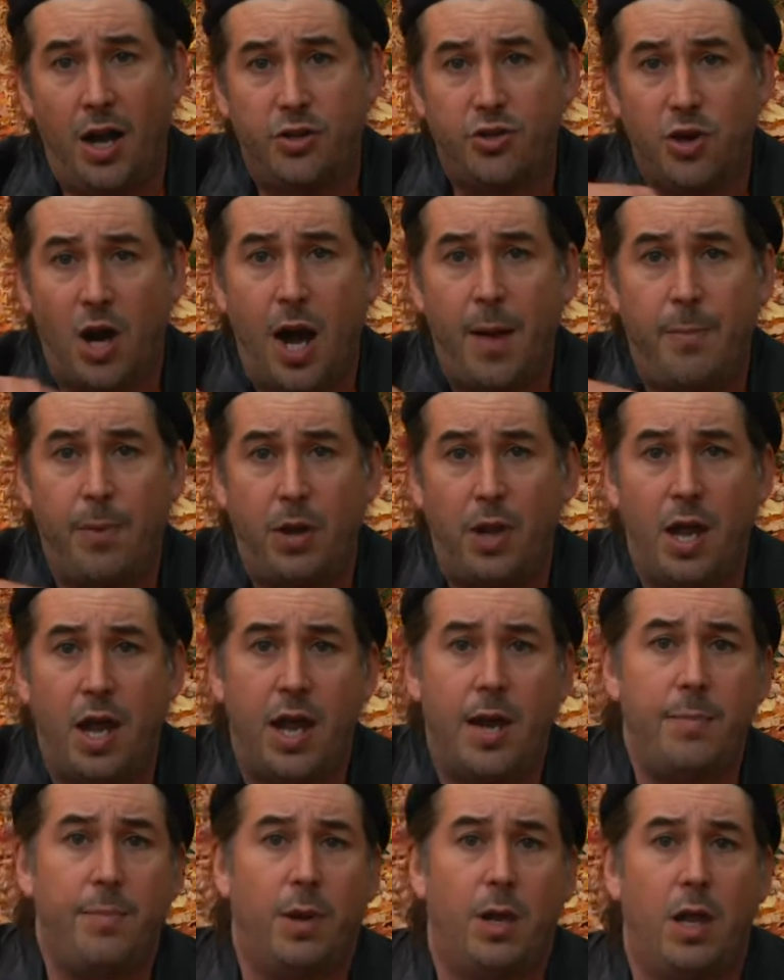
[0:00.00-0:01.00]
drop a
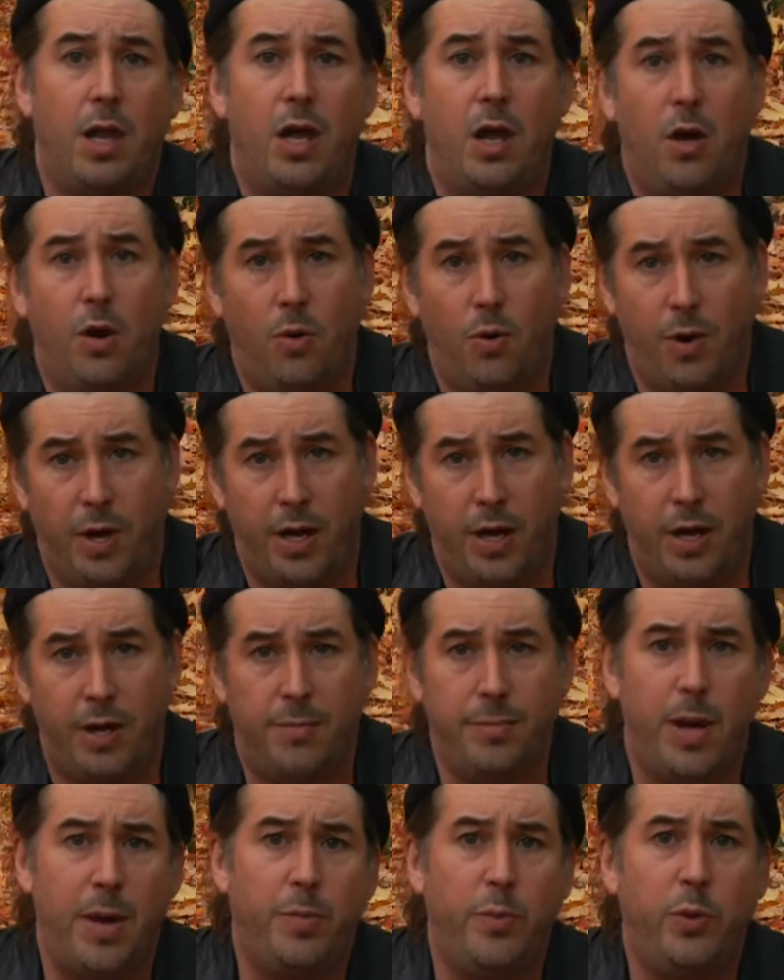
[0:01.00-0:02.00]
line below
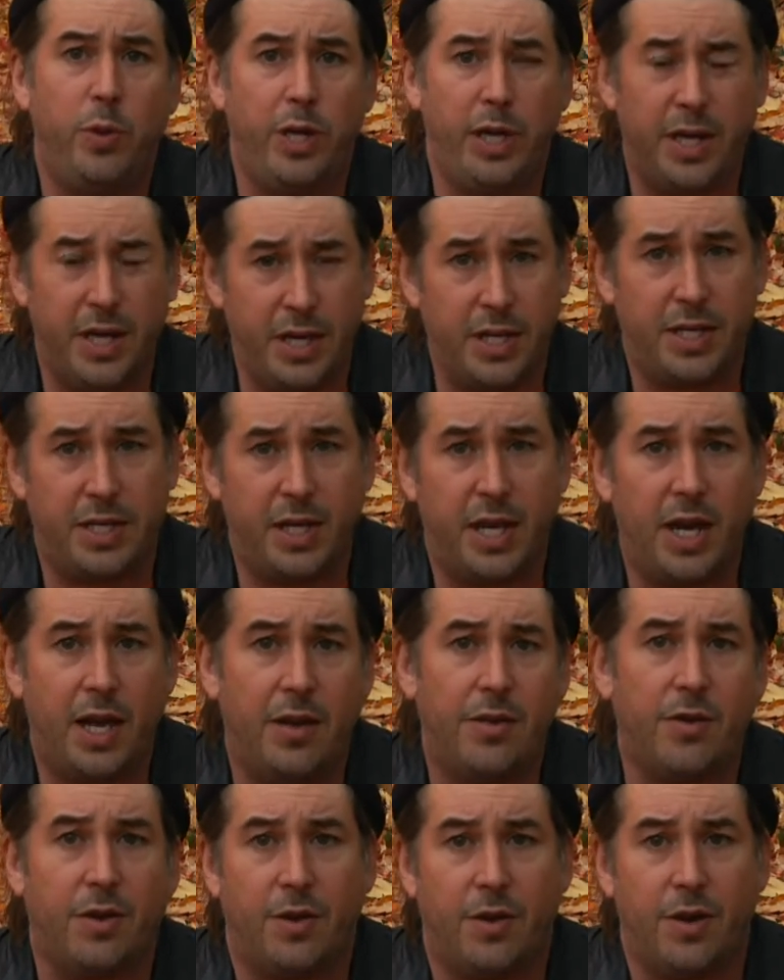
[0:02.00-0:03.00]
and maybe we can get
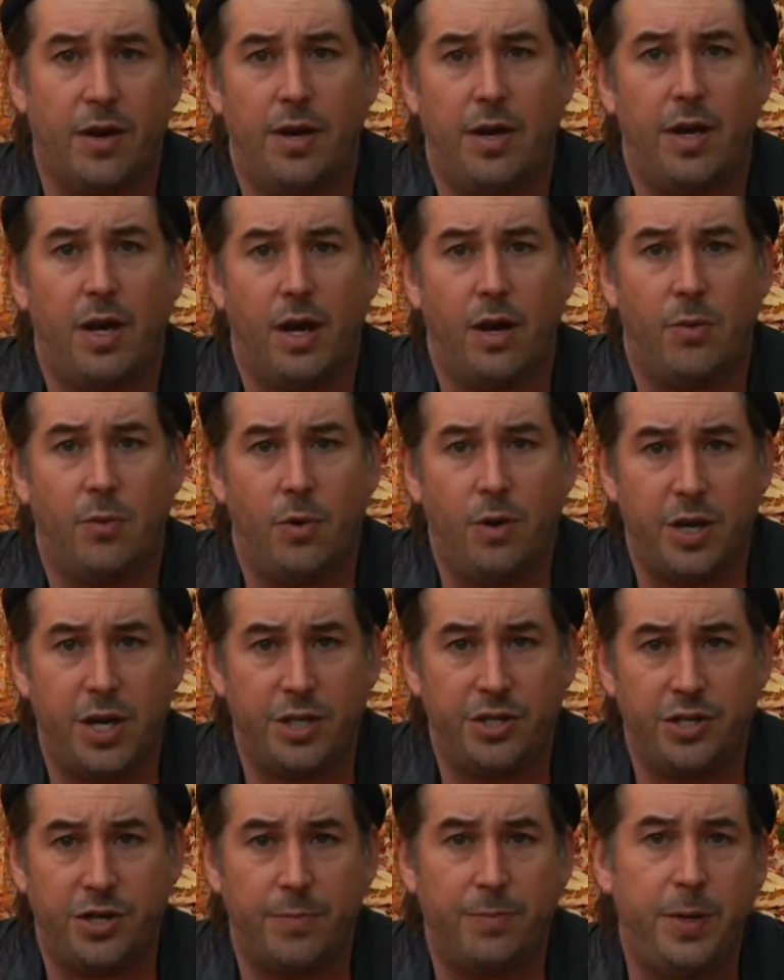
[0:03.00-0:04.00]
together and we'll
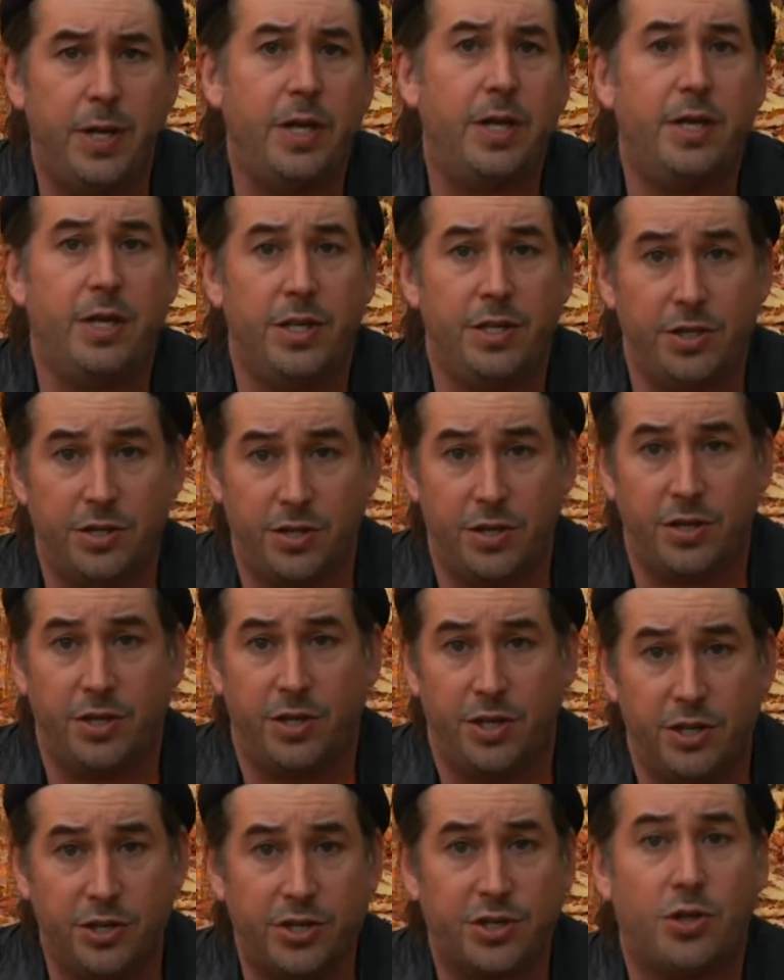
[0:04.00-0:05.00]
get your opinions
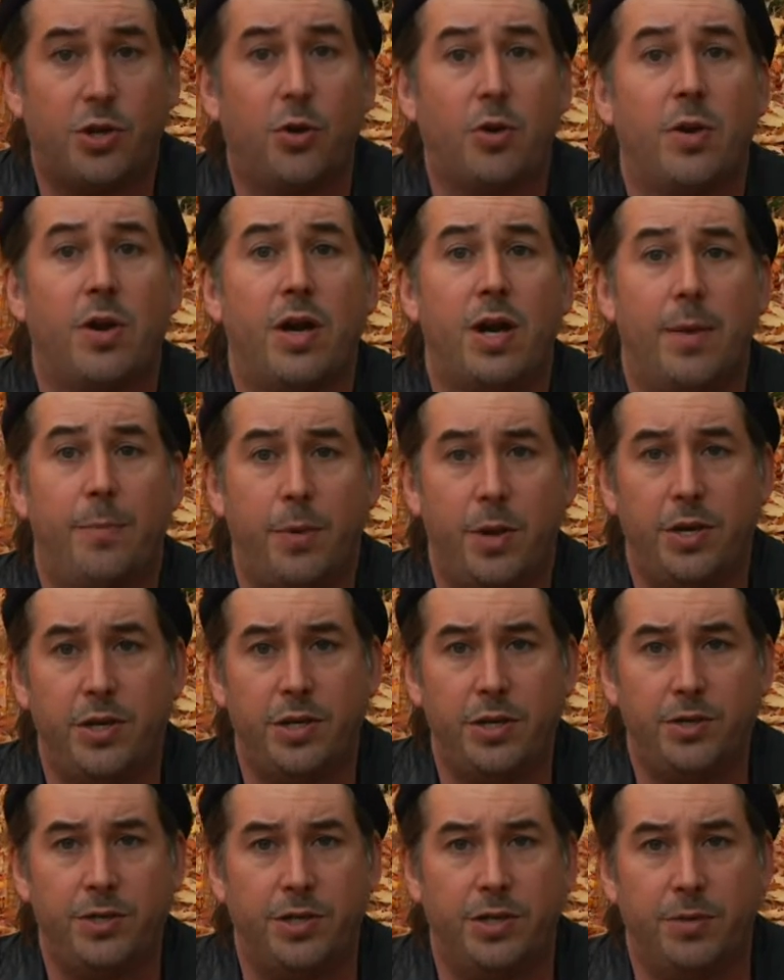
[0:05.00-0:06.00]
and your story up on
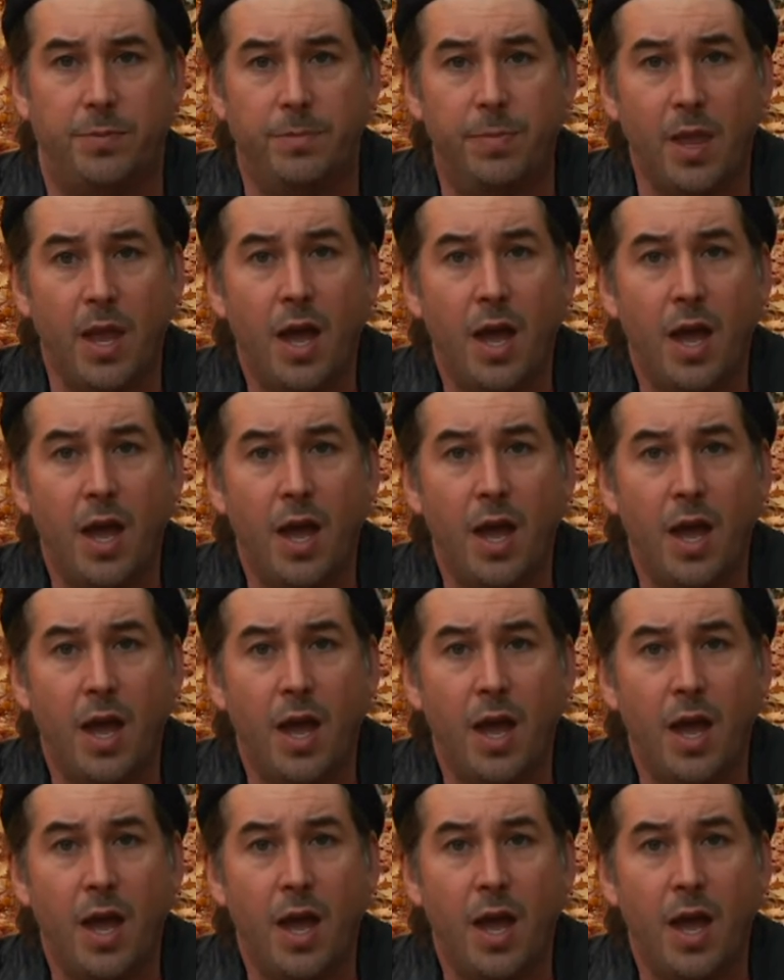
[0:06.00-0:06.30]
YouTube.